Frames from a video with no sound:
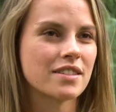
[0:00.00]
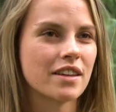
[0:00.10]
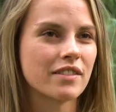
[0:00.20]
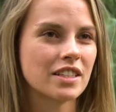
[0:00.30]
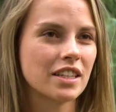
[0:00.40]

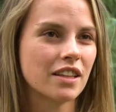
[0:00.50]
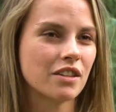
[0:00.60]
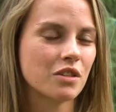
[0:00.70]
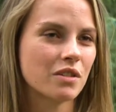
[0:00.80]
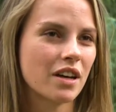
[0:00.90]
seventeen
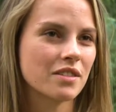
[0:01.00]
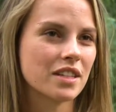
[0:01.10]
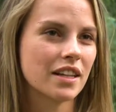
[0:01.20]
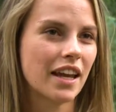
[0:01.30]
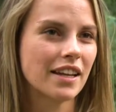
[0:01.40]
two
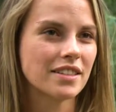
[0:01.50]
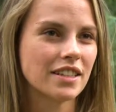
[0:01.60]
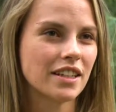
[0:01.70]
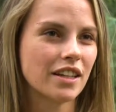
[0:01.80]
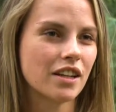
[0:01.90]
thousand
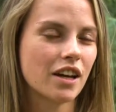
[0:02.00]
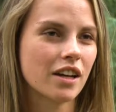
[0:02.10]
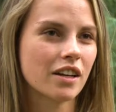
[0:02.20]
eighteen